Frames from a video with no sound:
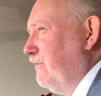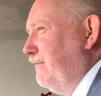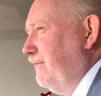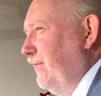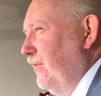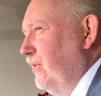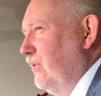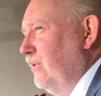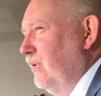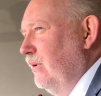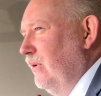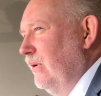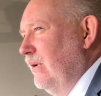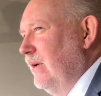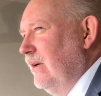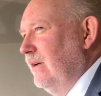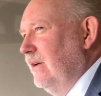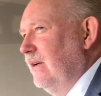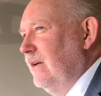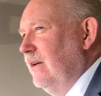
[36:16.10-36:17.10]

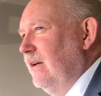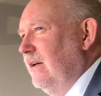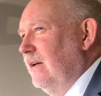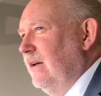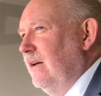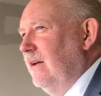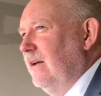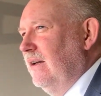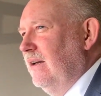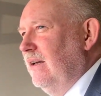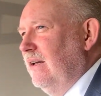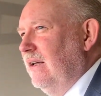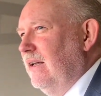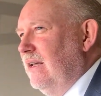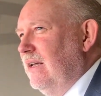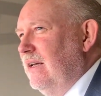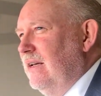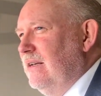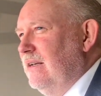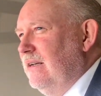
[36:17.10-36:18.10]
food
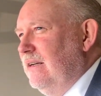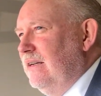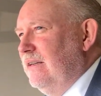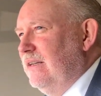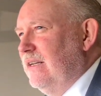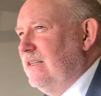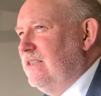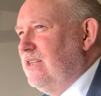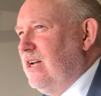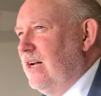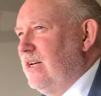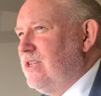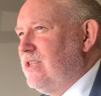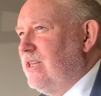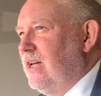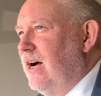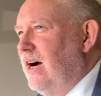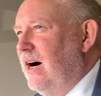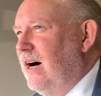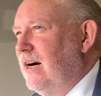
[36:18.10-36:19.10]
to touch
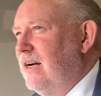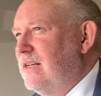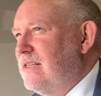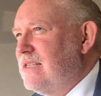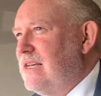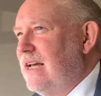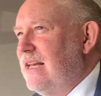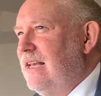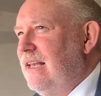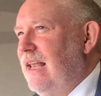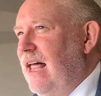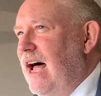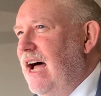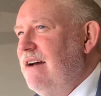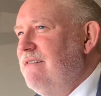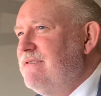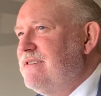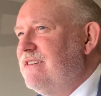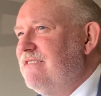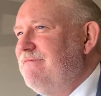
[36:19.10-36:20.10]
the hearts and
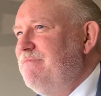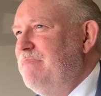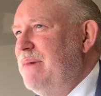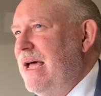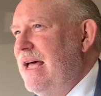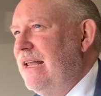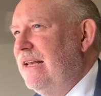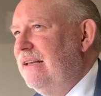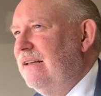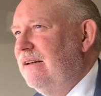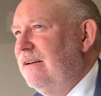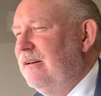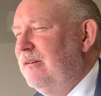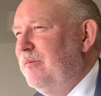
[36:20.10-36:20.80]
lives of men.